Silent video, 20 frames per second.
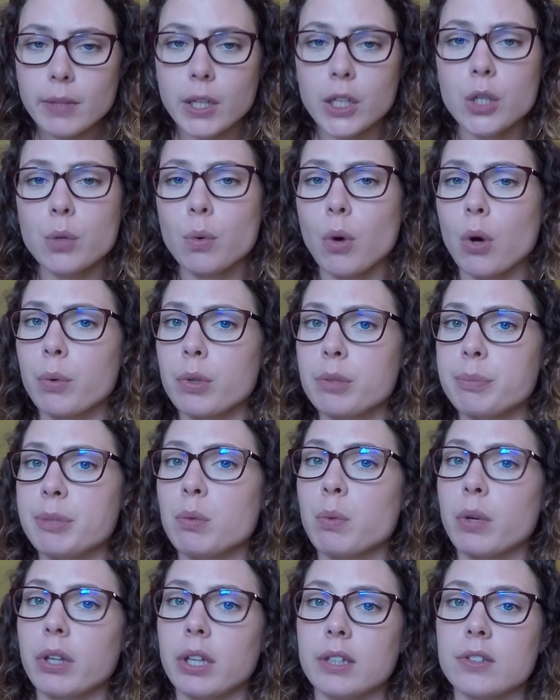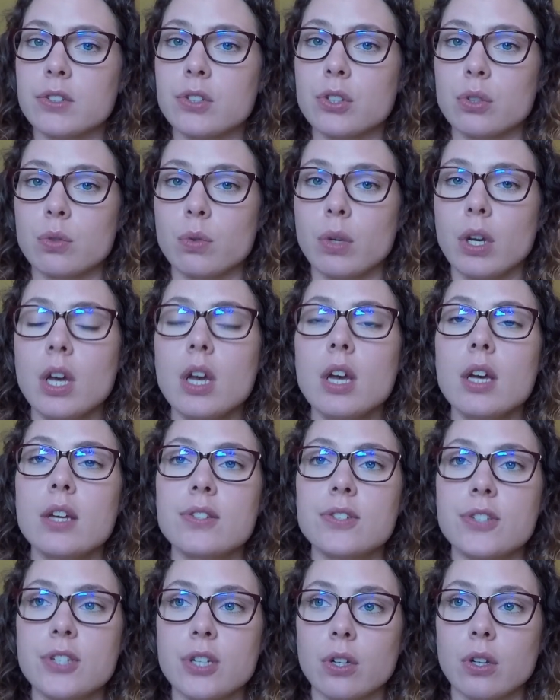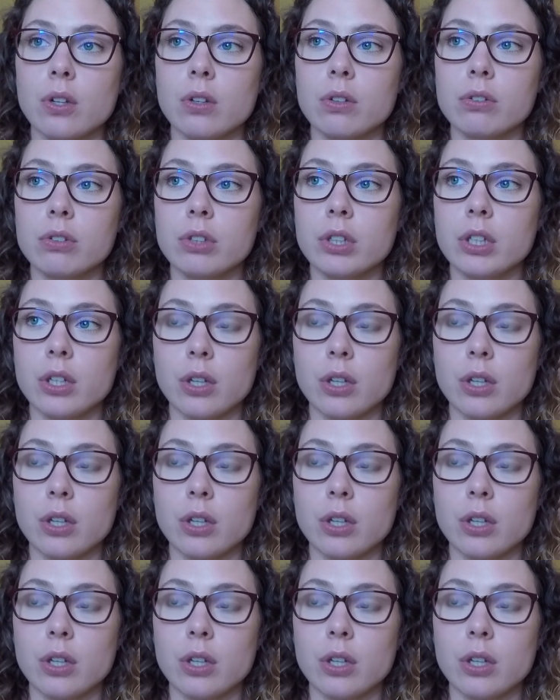you all would be willing to still,